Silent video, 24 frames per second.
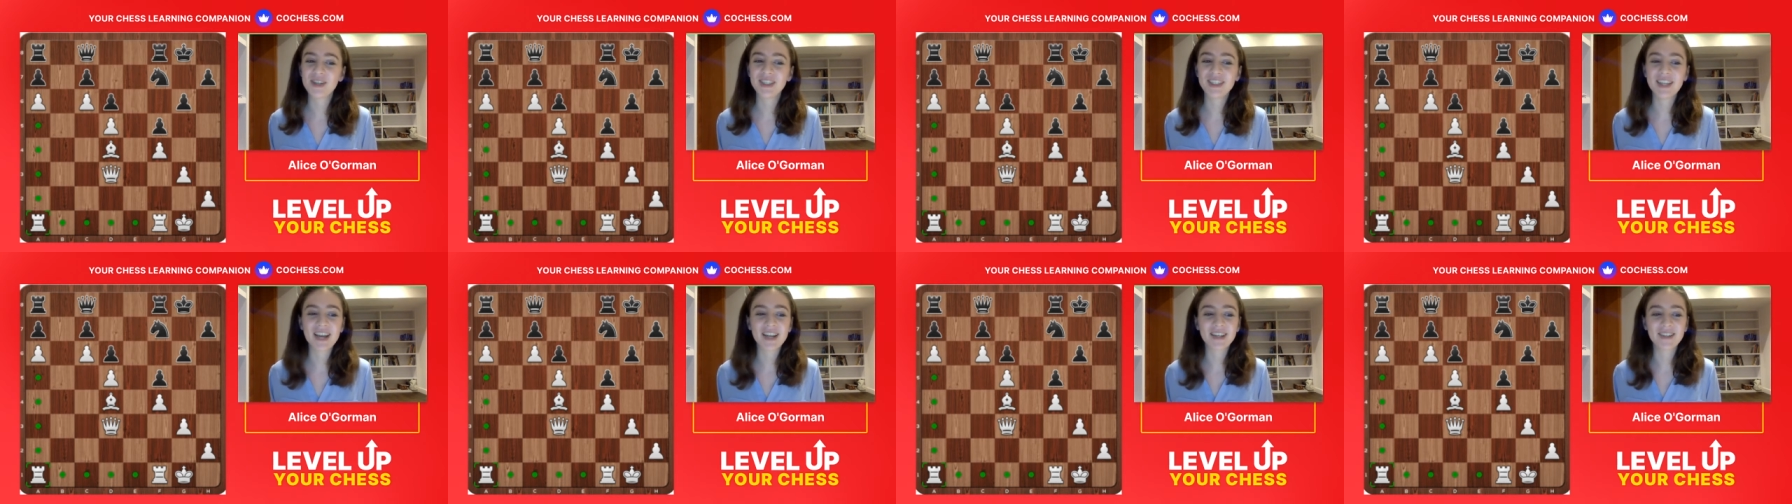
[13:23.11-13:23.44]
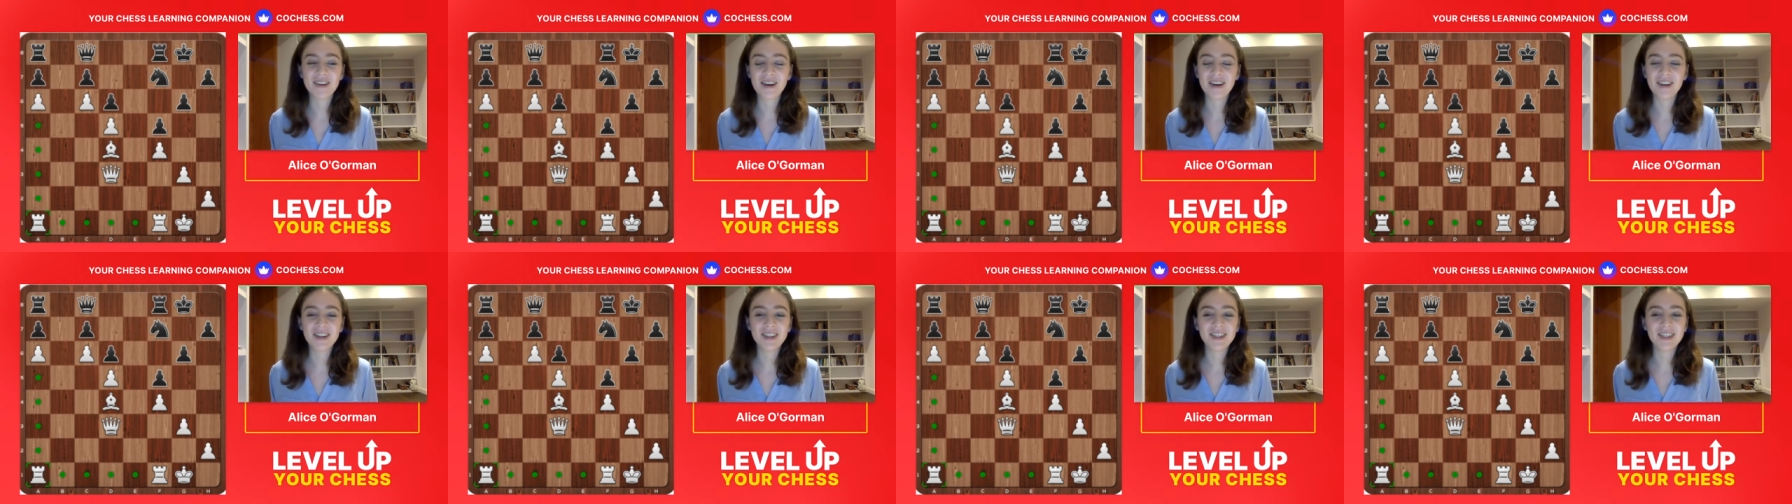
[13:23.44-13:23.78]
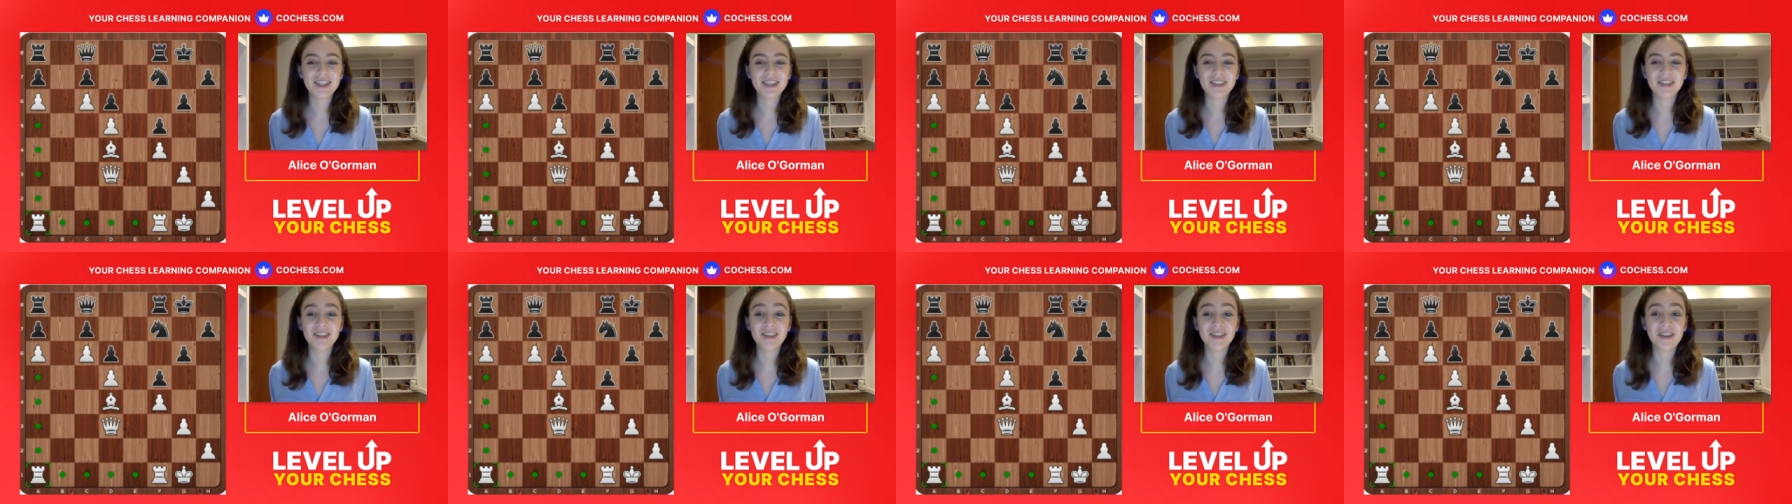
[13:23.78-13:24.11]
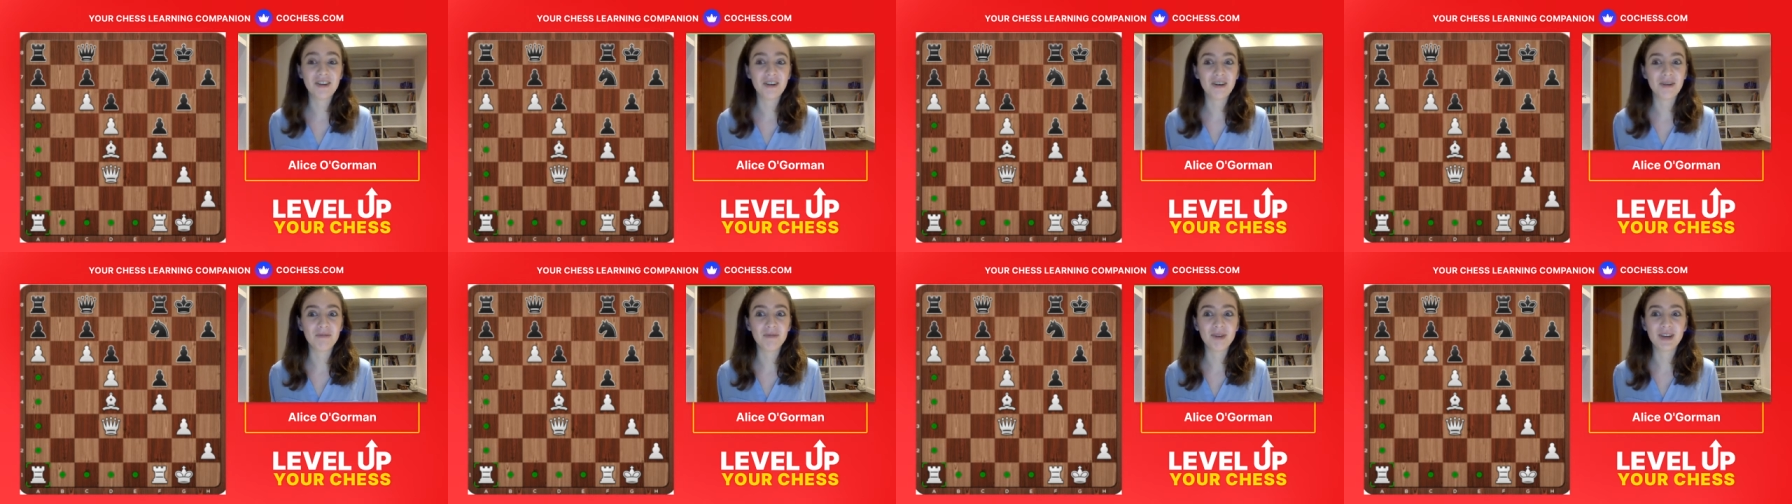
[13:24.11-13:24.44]
technology is
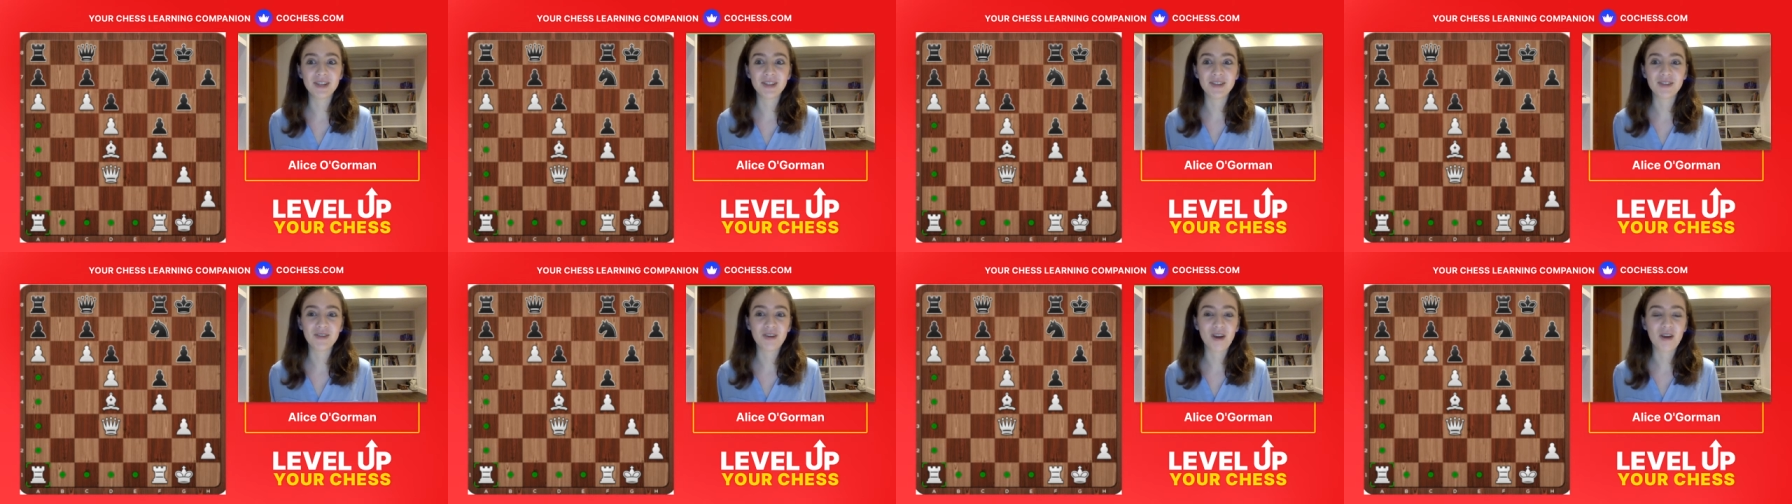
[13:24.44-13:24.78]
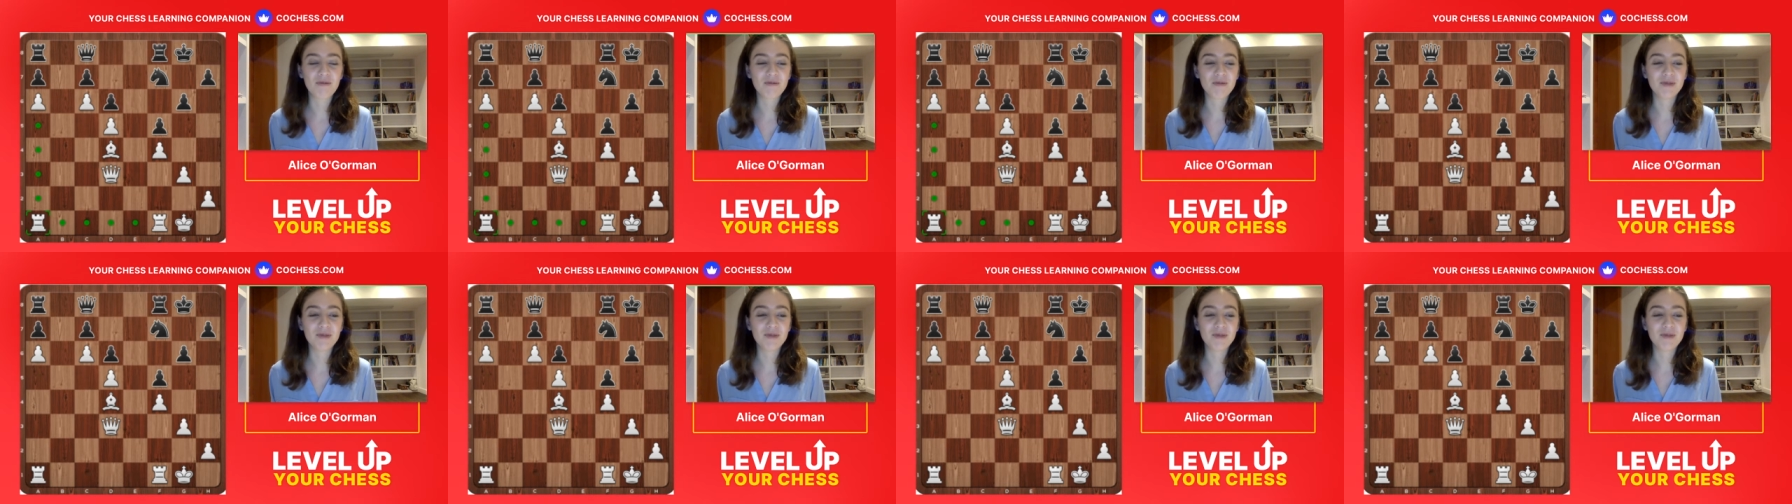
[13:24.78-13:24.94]
not my strong